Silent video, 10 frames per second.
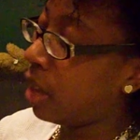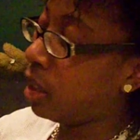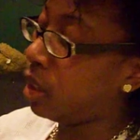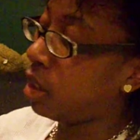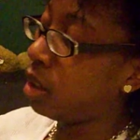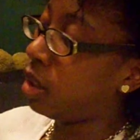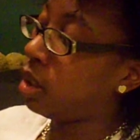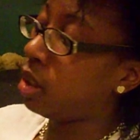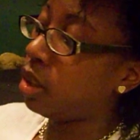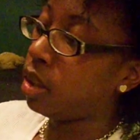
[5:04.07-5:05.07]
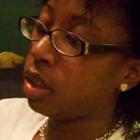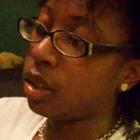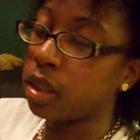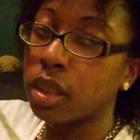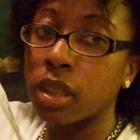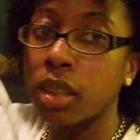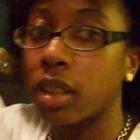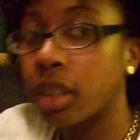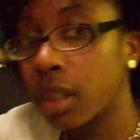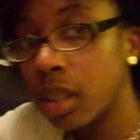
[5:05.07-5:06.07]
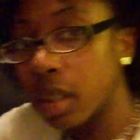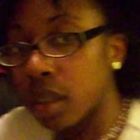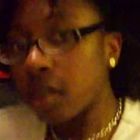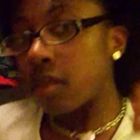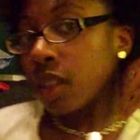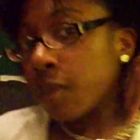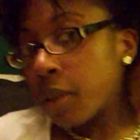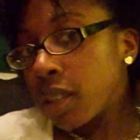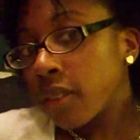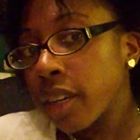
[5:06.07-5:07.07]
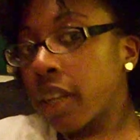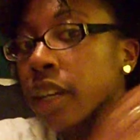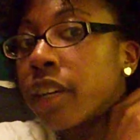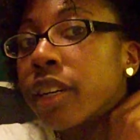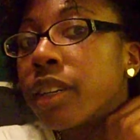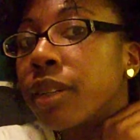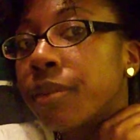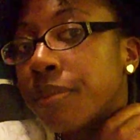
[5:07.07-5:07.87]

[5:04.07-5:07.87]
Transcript: inches. So this piece right here